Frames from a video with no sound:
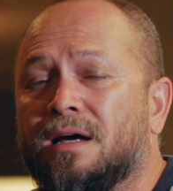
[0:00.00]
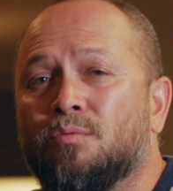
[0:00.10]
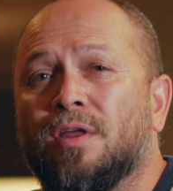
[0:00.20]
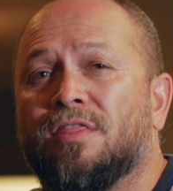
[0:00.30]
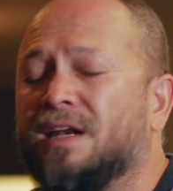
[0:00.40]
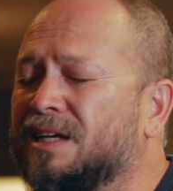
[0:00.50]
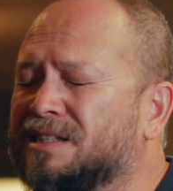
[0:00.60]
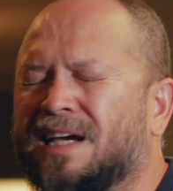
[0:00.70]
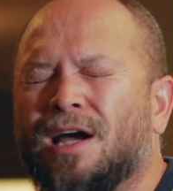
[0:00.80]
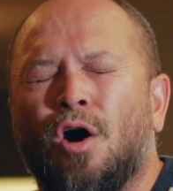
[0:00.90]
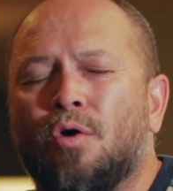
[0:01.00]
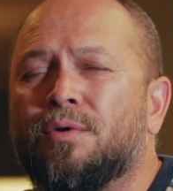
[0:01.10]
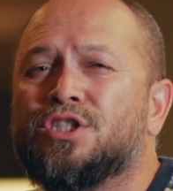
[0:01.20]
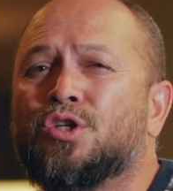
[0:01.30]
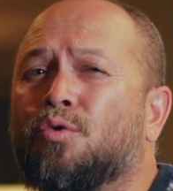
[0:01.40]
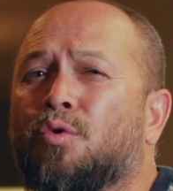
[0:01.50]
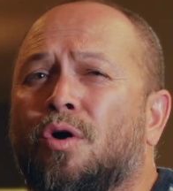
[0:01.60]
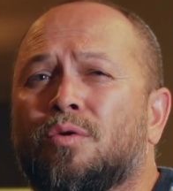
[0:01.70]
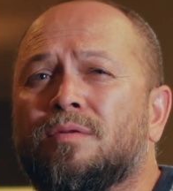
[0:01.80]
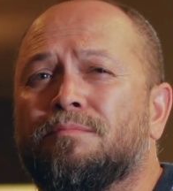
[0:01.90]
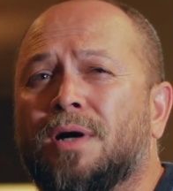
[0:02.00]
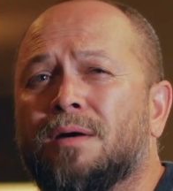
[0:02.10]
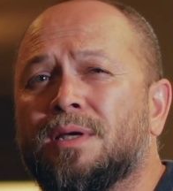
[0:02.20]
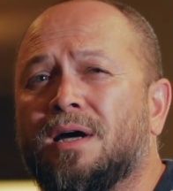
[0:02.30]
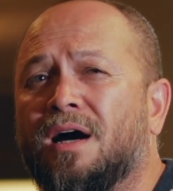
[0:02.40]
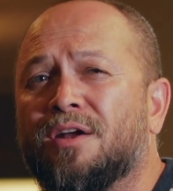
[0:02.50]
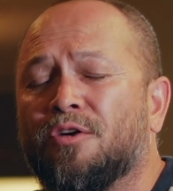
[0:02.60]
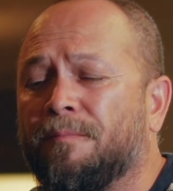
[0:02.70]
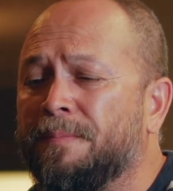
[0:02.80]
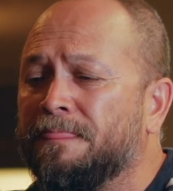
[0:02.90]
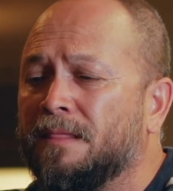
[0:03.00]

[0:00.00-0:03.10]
within. And as I always quote Bobby Connor,